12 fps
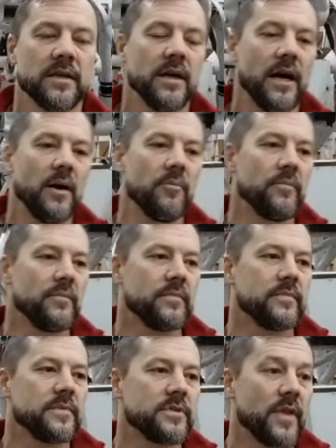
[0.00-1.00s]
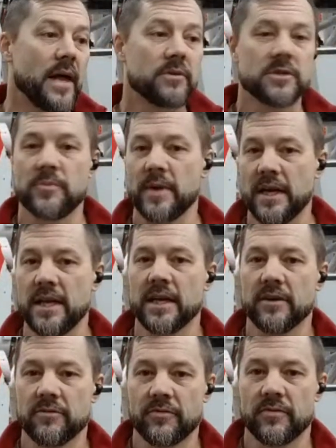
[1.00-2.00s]
So that was the
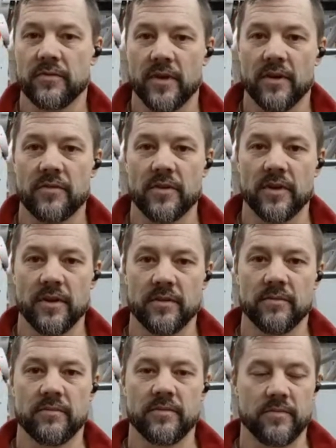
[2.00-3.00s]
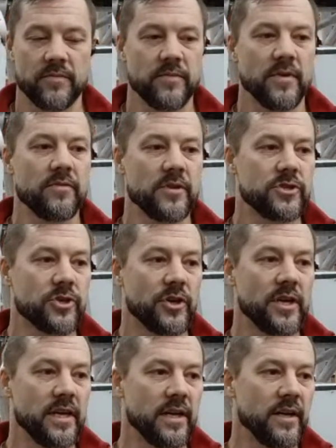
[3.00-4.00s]
beginning of the
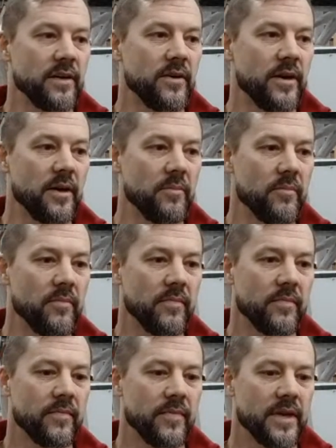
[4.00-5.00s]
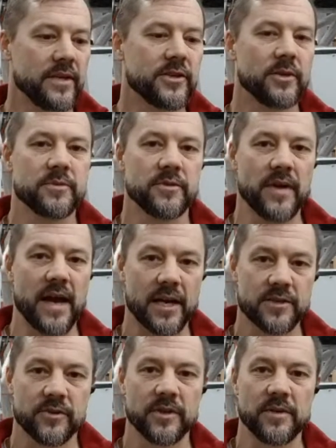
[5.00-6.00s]
journey in terms of
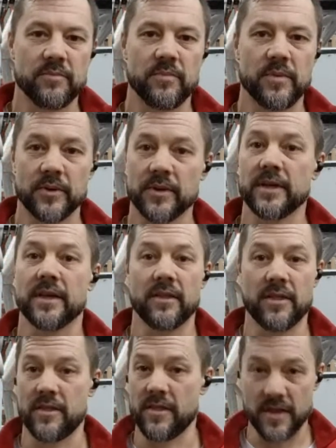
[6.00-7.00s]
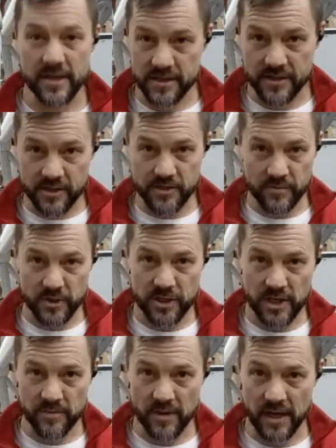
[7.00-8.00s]
actually building this
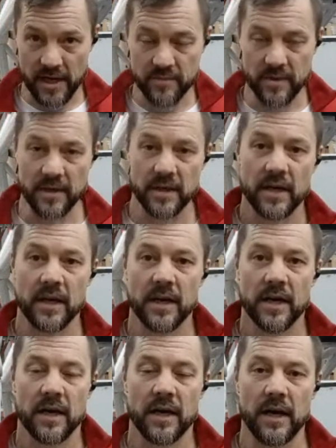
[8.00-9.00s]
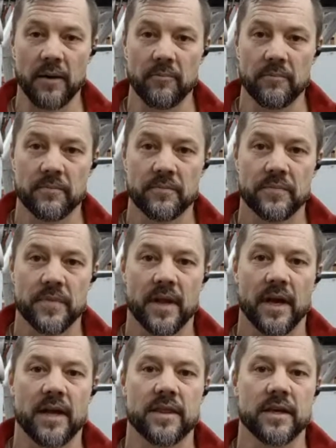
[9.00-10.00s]
machine behind me. I
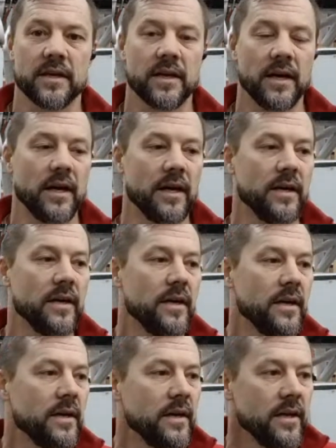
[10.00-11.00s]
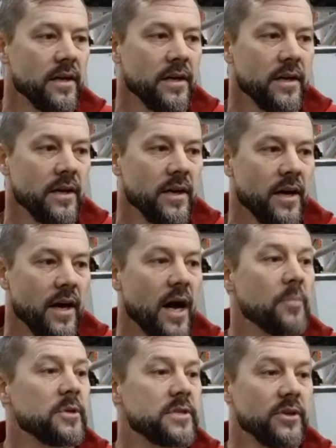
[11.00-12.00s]
think
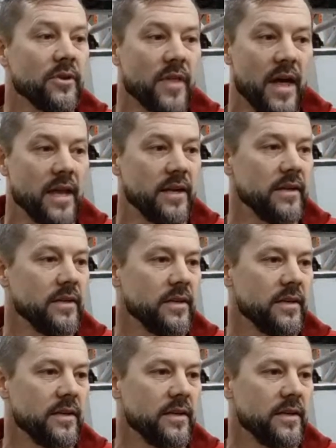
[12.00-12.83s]
up until then,